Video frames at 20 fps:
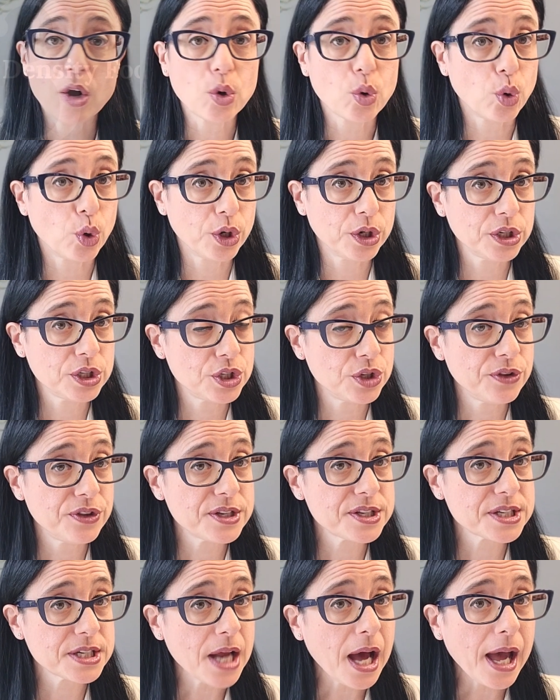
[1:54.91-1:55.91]
according to
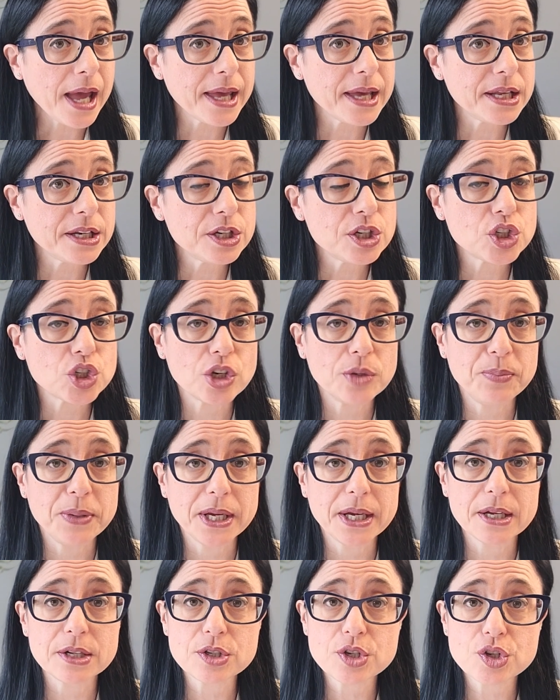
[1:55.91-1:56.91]
this diet, should be
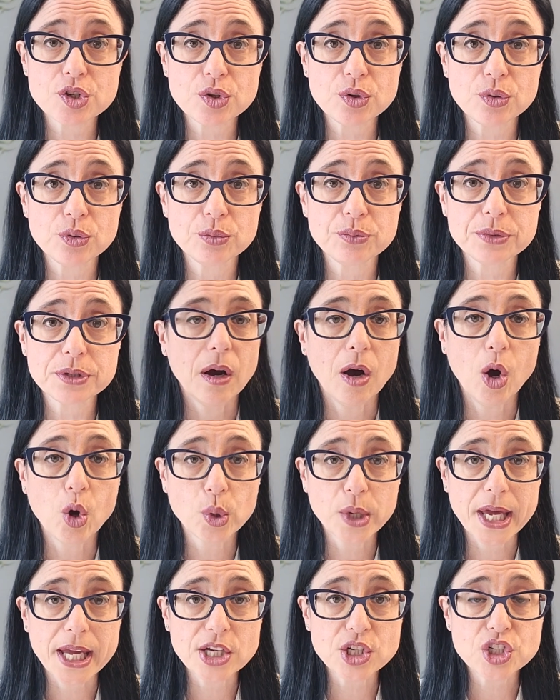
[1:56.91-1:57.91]
consumed
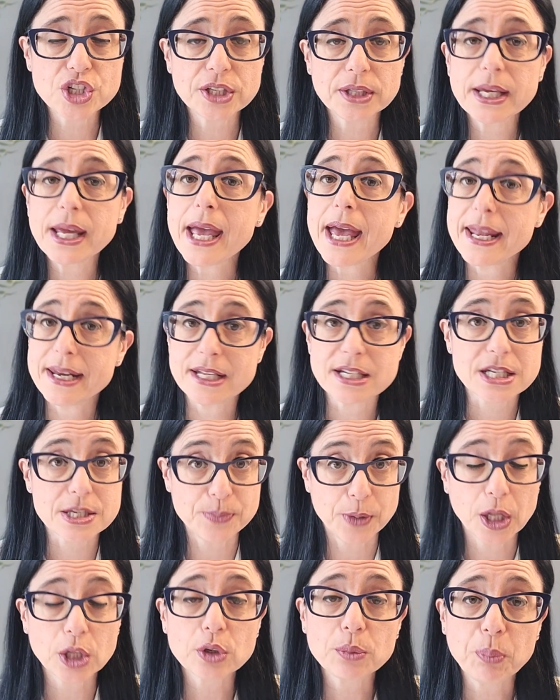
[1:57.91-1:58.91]
occasionally and in
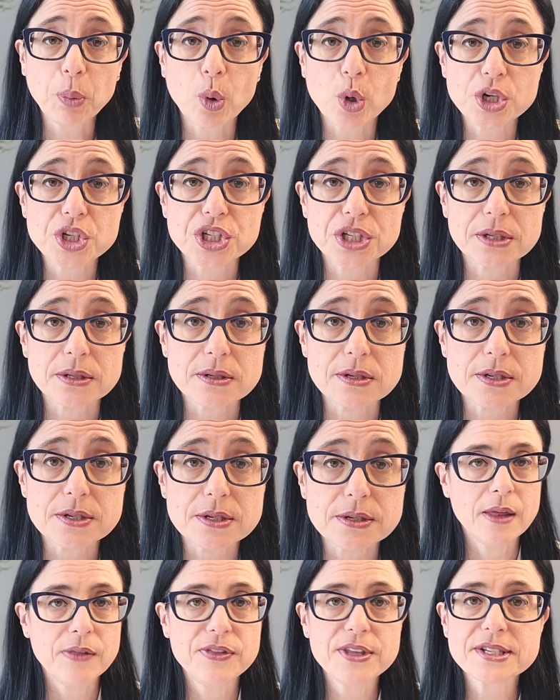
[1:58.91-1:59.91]
smaller
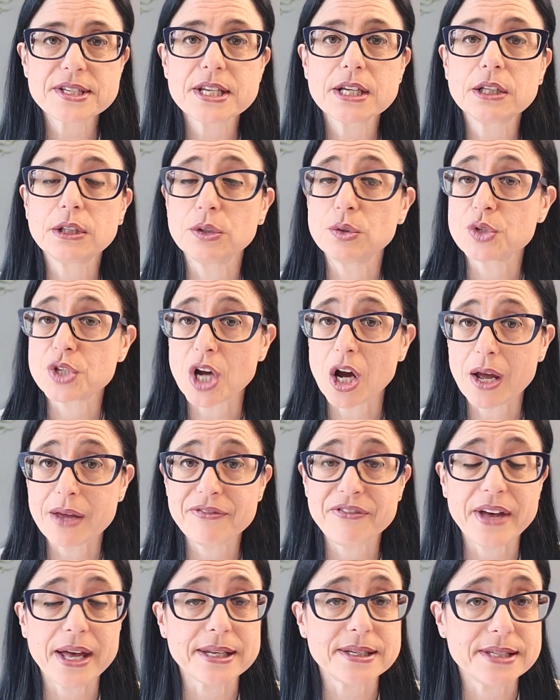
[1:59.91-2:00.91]
portions. This includes
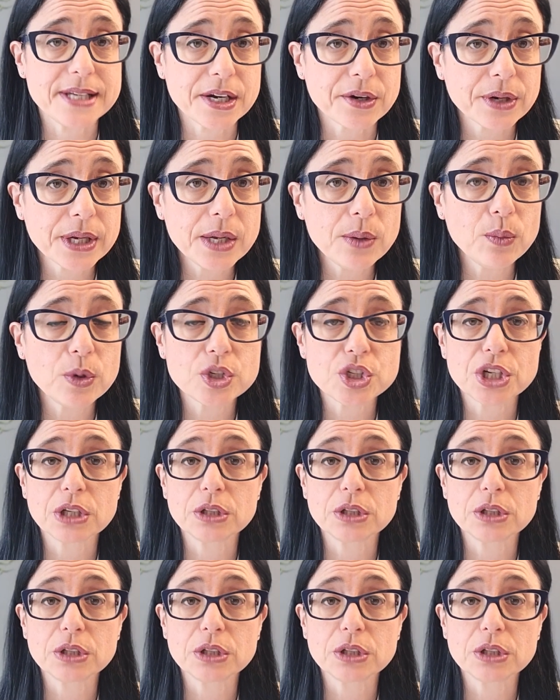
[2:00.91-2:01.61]
high-fat dairy, which